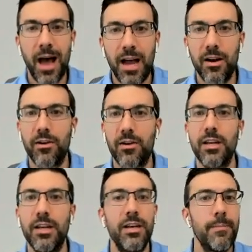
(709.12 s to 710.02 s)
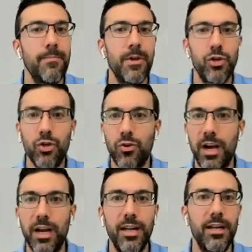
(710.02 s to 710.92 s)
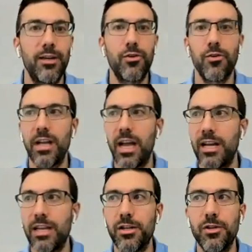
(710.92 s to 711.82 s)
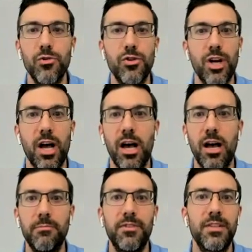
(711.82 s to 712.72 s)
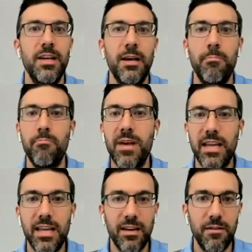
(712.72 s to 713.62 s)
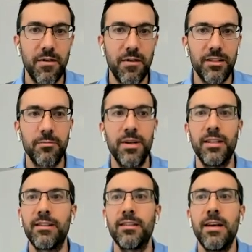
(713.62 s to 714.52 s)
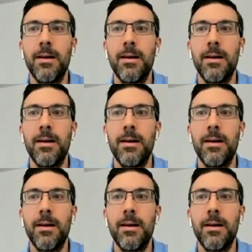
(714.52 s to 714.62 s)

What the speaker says: hiring, training, creating new jobs, making investments.